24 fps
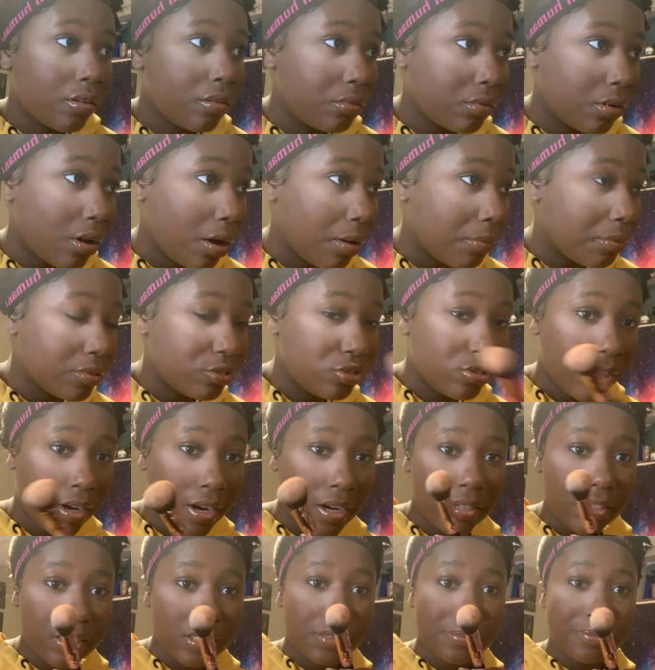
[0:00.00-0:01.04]
I'm
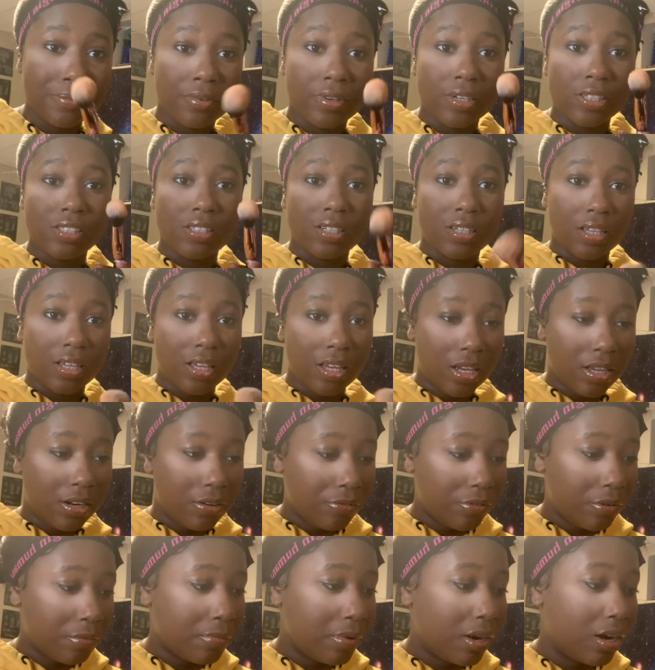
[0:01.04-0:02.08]
trying this brush again
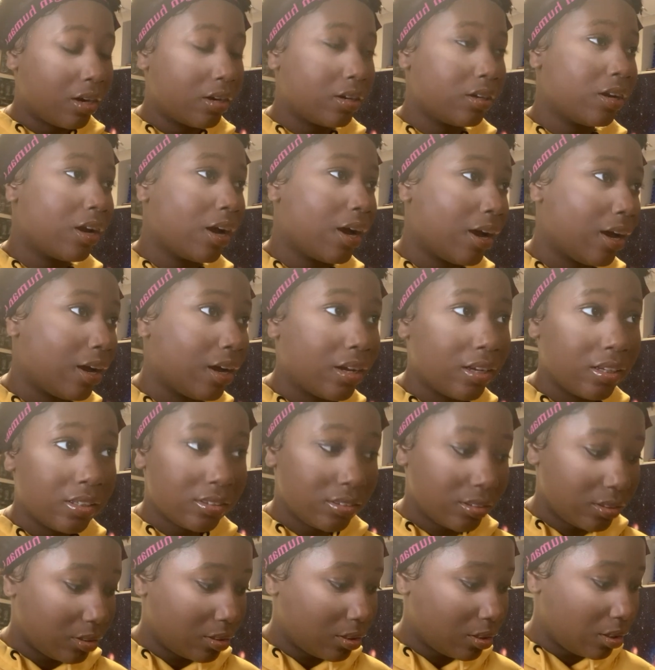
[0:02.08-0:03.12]
for my under
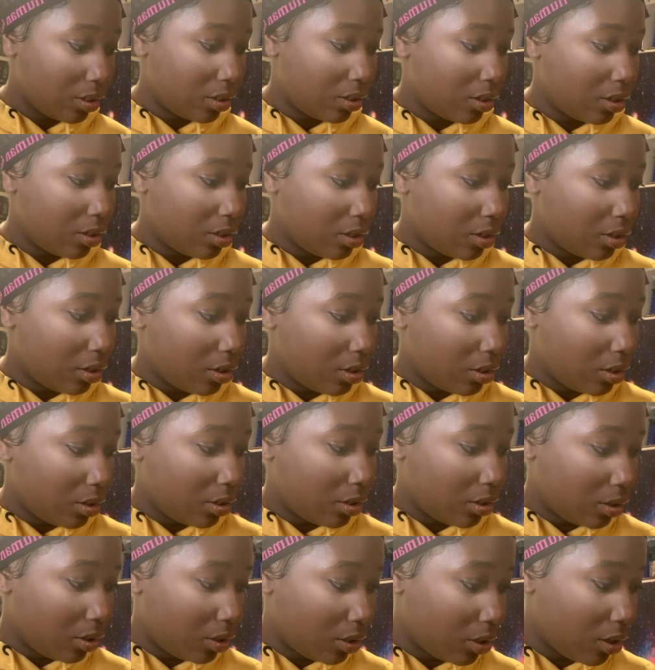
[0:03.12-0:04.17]
eyes.
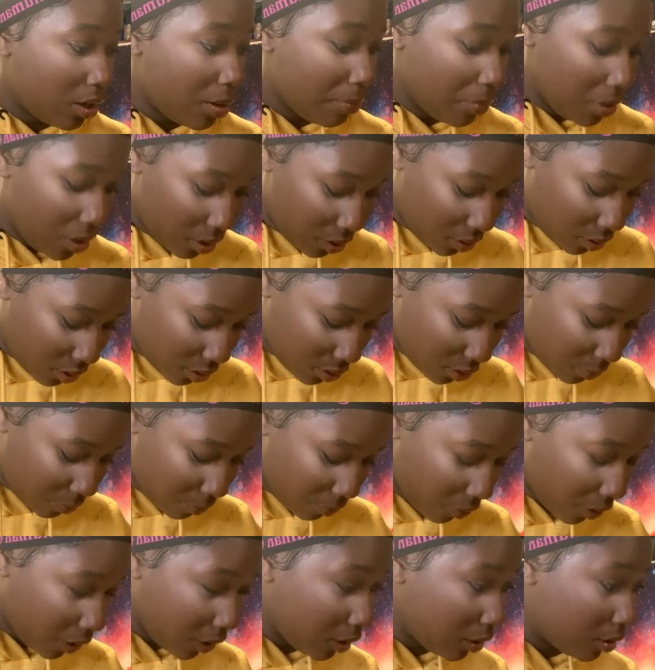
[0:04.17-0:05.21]
I mean, it's
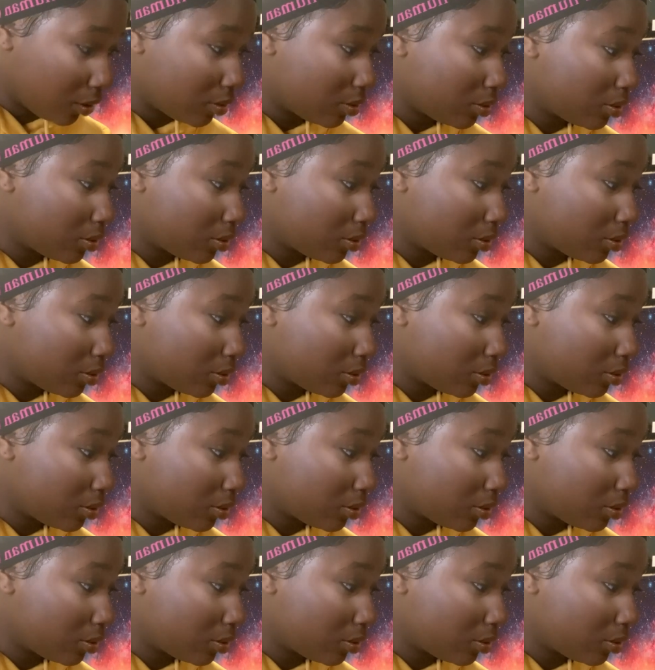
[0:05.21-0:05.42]
bright.